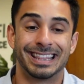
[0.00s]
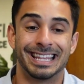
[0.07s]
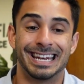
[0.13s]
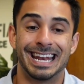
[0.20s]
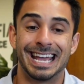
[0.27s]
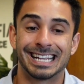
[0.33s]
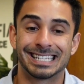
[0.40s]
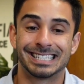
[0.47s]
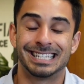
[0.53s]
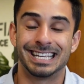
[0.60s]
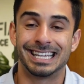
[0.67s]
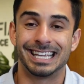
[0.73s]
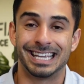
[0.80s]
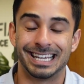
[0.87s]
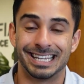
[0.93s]
the next
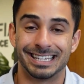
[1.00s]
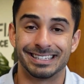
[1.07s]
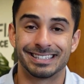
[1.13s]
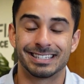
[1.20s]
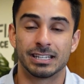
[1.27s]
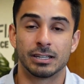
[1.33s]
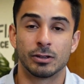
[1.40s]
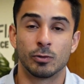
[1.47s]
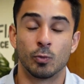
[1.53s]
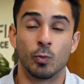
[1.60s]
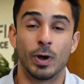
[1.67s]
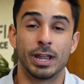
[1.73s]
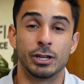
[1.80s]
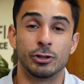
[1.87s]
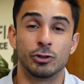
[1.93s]
thing is,
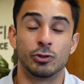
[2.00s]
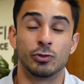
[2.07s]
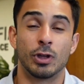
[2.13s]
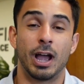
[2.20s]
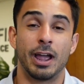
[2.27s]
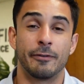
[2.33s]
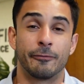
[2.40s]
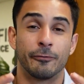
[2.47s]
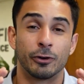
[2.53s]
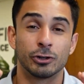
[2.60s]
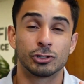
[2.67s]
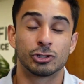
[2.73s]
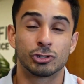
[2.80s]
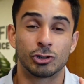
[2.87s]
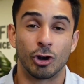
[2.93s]
when I
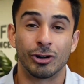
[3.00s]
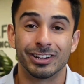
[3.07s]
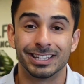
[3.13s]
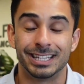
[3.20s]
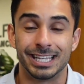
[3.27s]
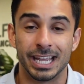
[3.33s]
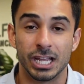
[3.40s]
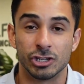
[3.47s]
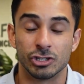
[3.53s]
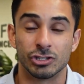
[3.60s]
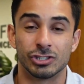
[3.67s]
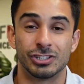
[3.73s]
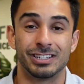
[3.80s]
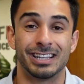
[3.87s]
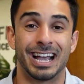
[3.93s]
first started the
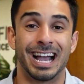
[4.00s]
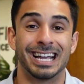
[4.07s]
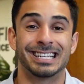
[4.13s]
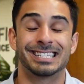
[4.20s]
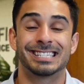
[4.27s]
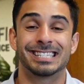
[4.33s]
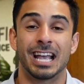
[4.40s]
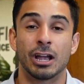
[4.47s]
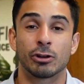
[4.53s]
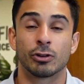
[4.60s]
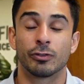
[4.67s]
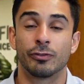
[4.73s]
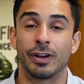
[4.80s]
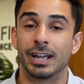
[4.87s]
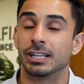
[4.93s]
agency, I
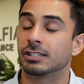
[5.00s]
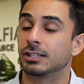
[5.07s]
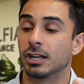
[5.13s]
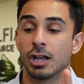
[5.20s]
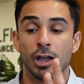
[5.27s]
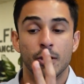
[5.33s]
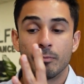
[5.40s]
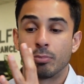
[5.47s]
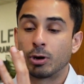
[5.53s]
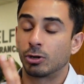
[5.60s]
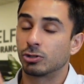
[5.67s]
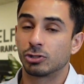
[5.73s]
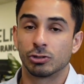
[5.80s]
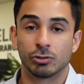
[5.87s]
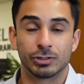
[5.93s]
sacrificed
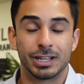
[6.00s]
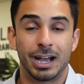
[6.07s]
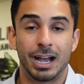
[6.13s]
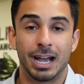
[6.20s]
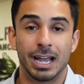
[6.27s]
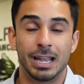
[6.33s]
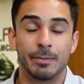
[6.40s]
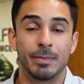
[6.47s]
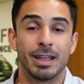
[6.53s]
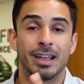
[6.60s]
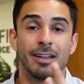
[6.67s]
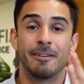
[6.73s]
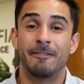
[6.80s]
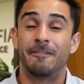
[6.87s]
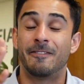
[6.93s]
personal time,
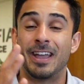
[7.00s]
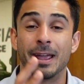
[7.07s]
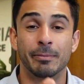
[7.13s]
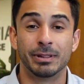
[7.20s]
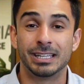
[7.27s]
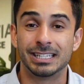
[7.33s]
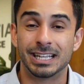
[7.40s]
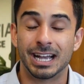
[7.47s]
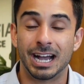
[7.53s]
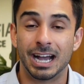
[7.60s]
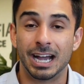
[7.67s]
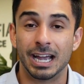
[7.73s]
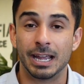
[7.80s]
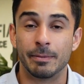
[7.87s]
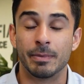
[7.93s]
family
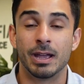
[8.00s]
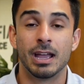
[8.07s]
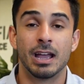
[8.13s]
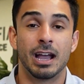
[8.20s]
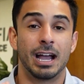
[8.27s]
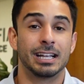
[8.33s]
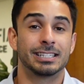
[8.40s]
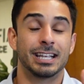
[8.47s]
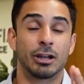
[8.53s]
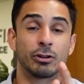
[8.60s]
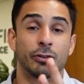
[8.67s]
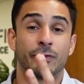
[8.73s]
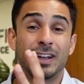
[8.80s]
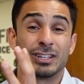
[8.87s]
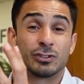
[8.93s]
time. I
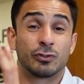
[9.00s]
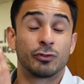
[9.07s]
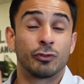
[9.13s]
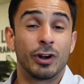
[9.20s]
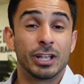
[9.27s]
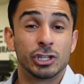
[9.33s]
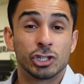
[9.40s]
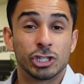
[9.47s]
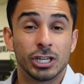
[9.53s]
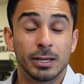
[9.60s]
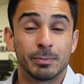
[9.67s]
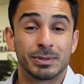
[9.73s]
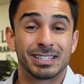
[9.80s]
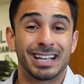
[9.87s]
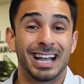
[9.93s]
sacrificed
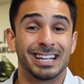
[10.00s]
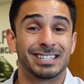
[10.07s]
friendships. I